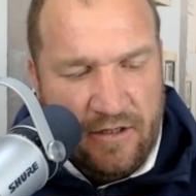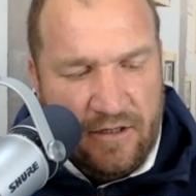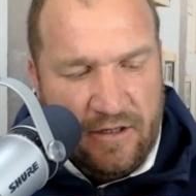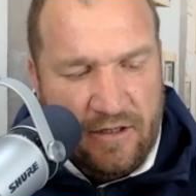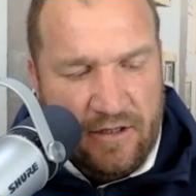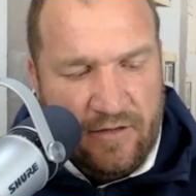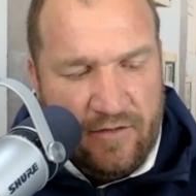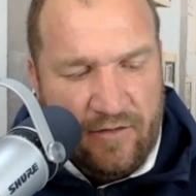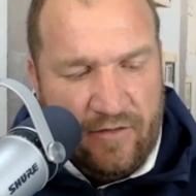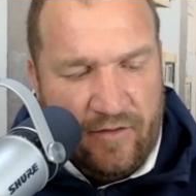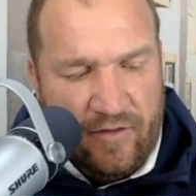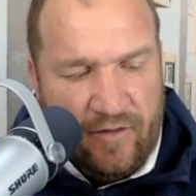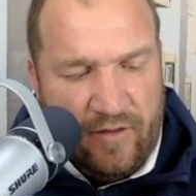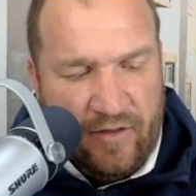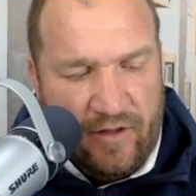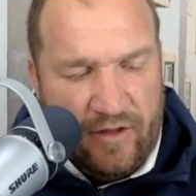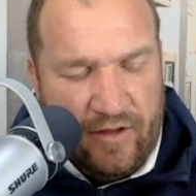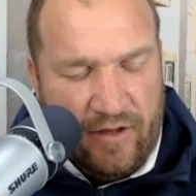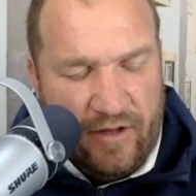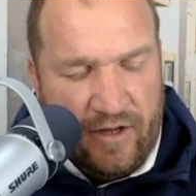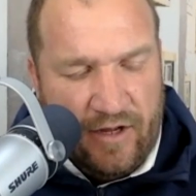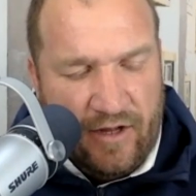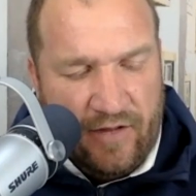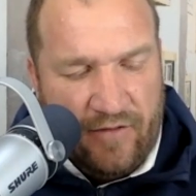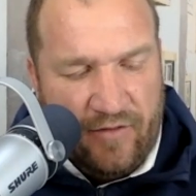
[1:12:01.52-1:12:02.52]
the
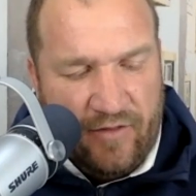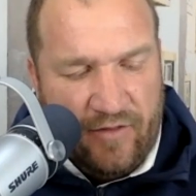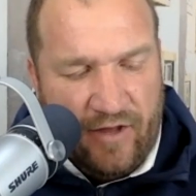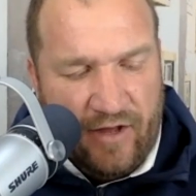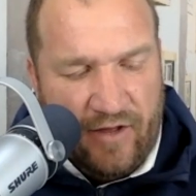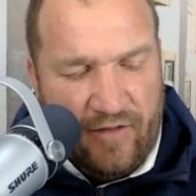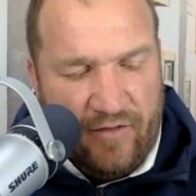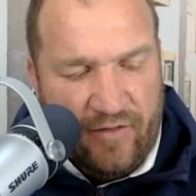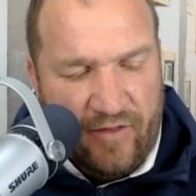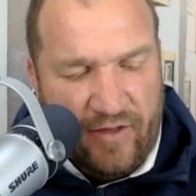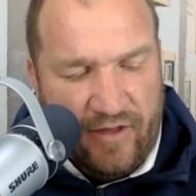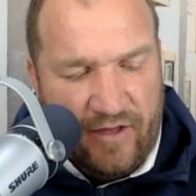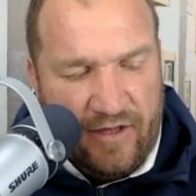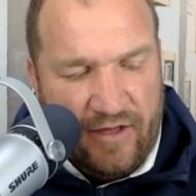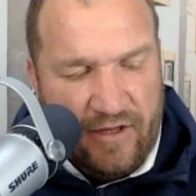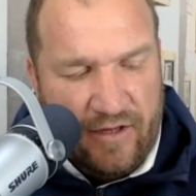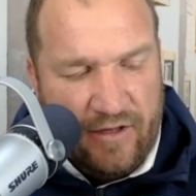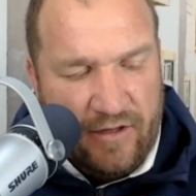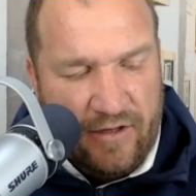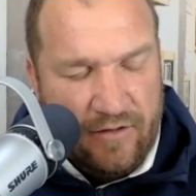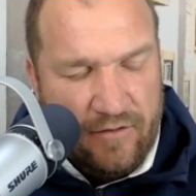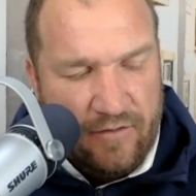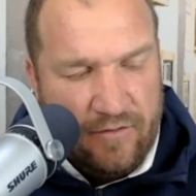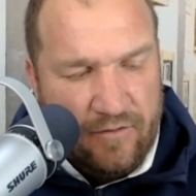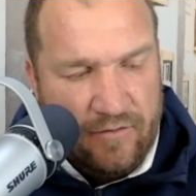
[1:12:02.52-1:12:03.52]
i, th- I think
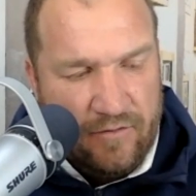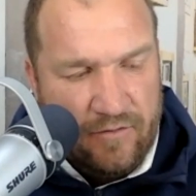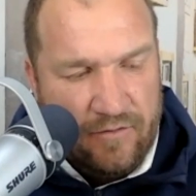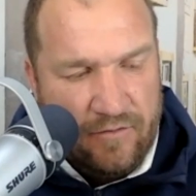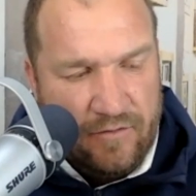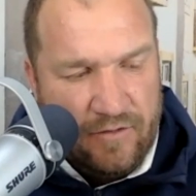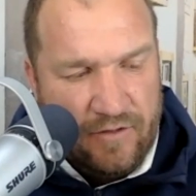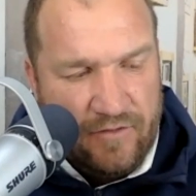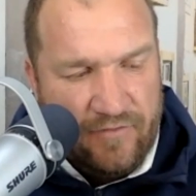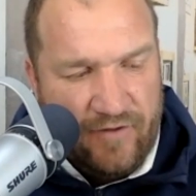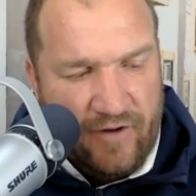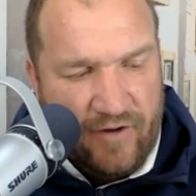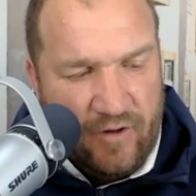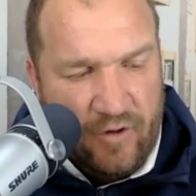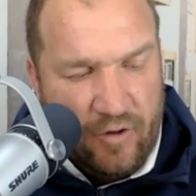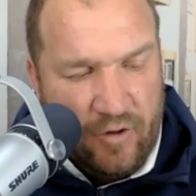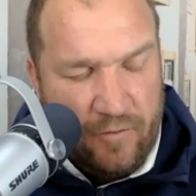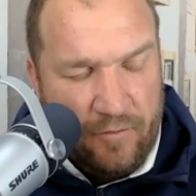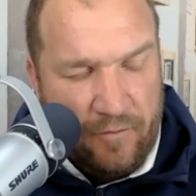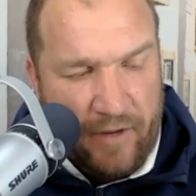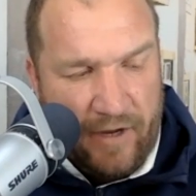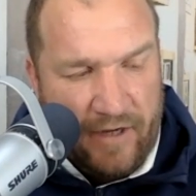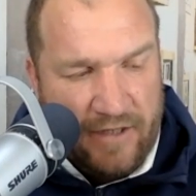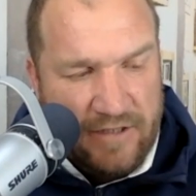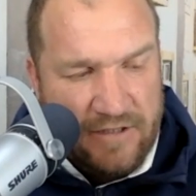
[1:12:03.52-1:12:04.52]
if I look
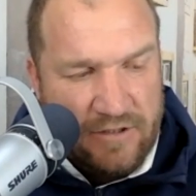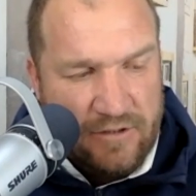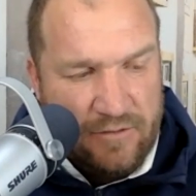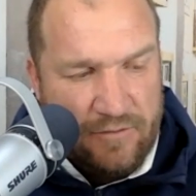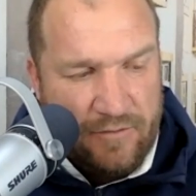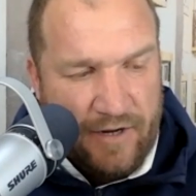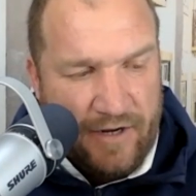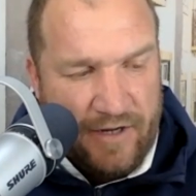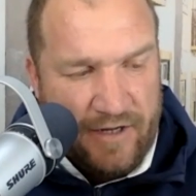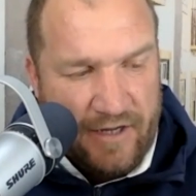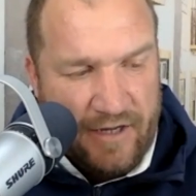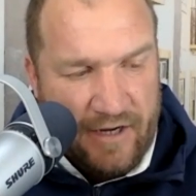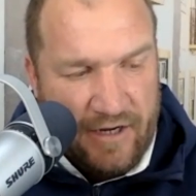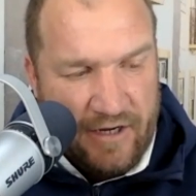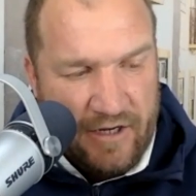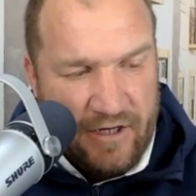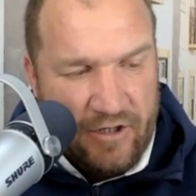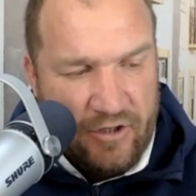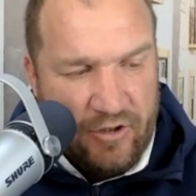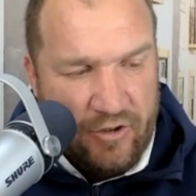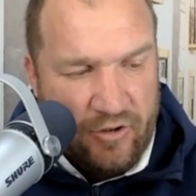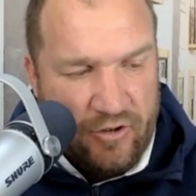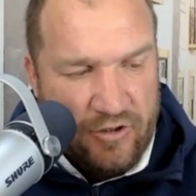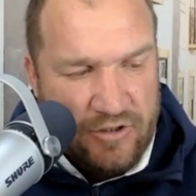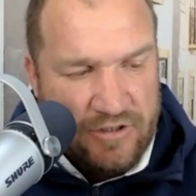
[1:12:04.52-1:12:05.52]
back to my younger
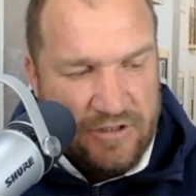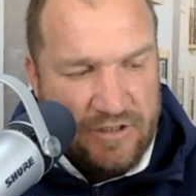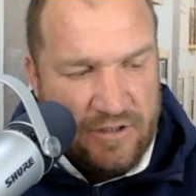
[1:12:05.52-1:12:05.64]
years,